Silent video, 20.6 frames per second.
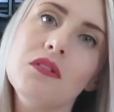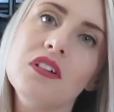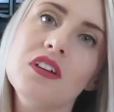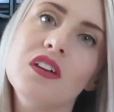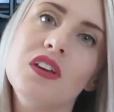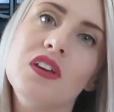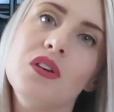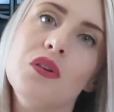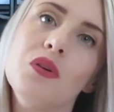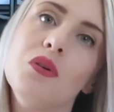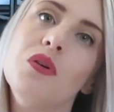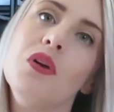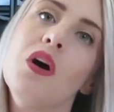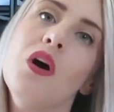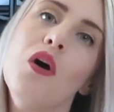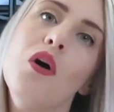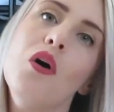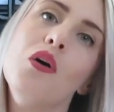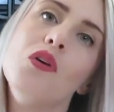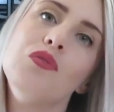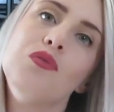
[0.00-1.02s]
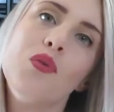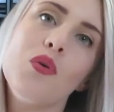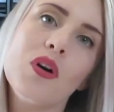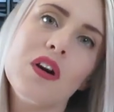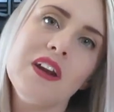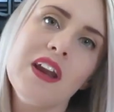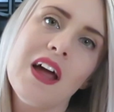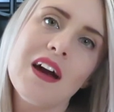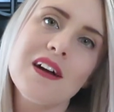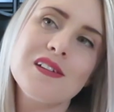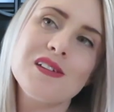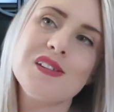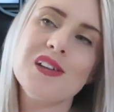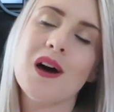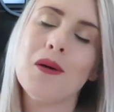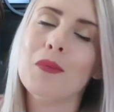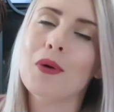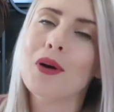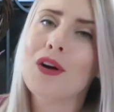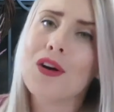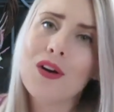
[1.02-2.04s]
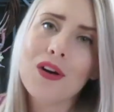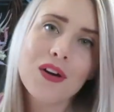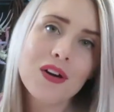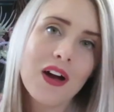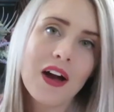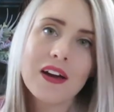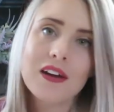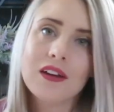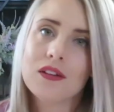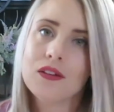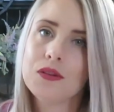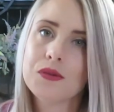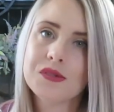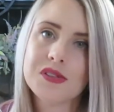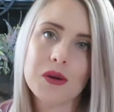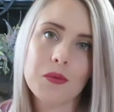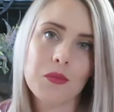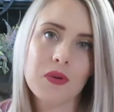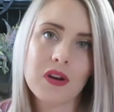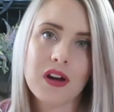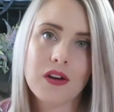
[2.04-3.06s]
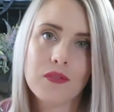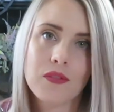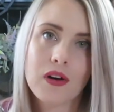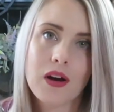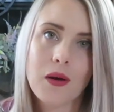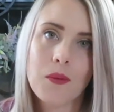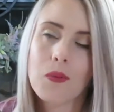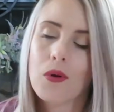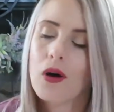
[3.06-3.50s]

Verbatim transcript: really cute for next summer or I could use him whenever I